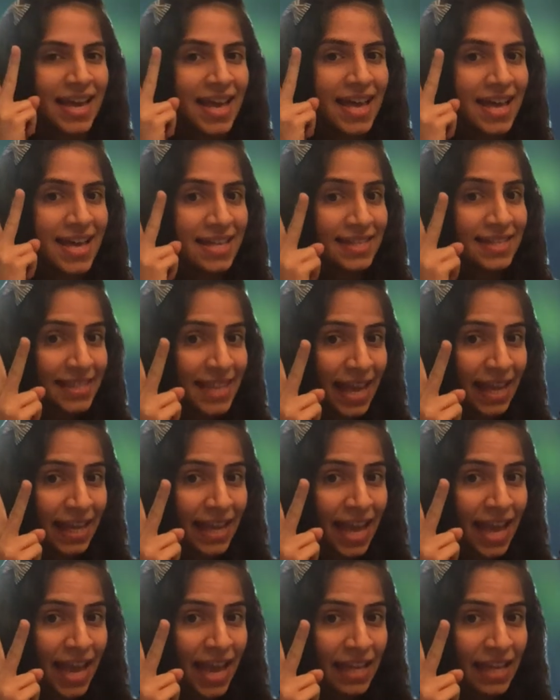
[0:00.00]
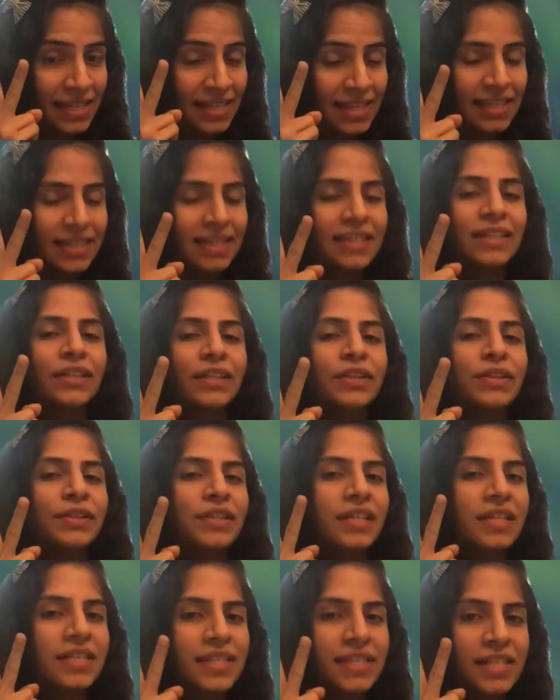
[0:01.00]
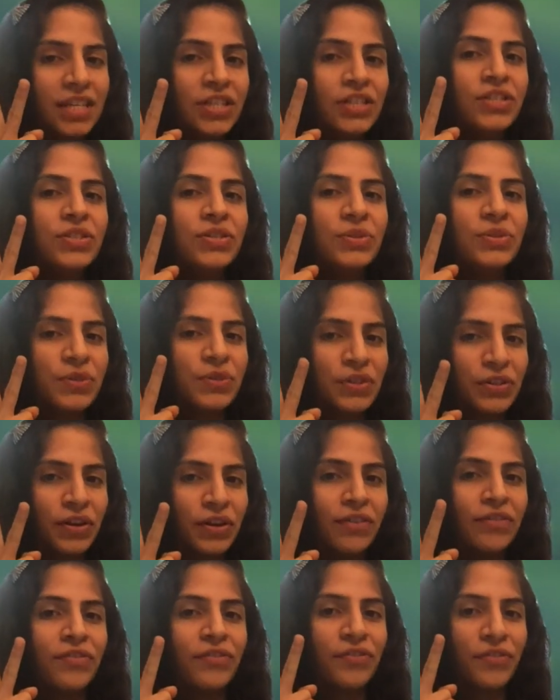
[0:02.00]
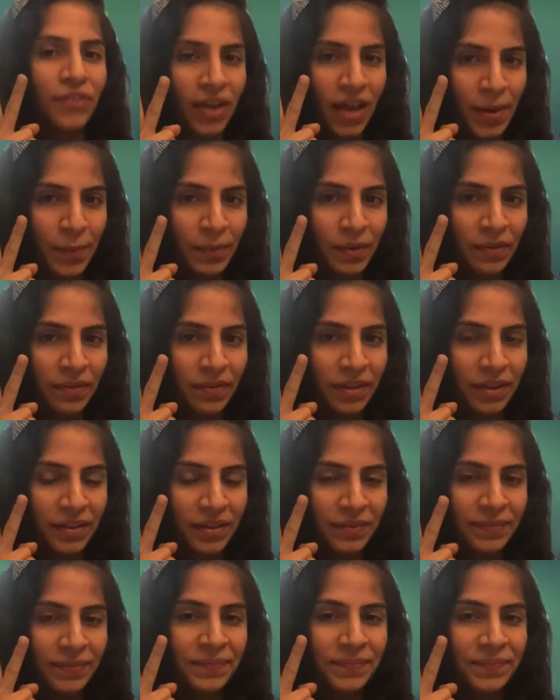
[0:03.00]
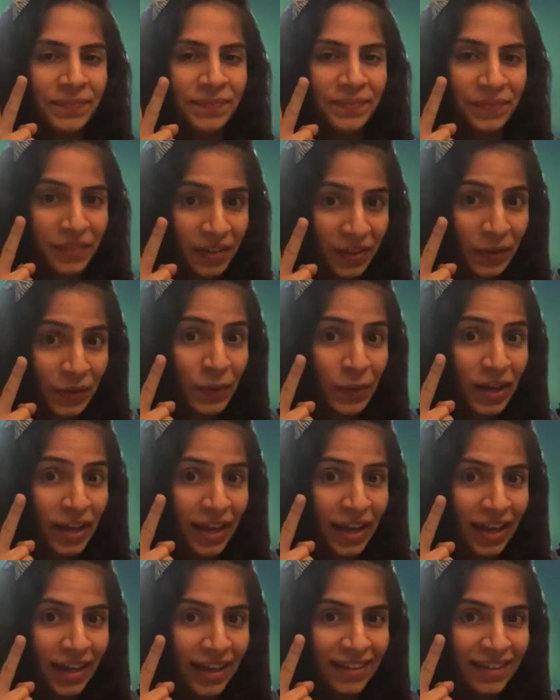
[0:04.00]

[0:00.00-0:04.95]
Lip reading: Second, listen to your family. Okay?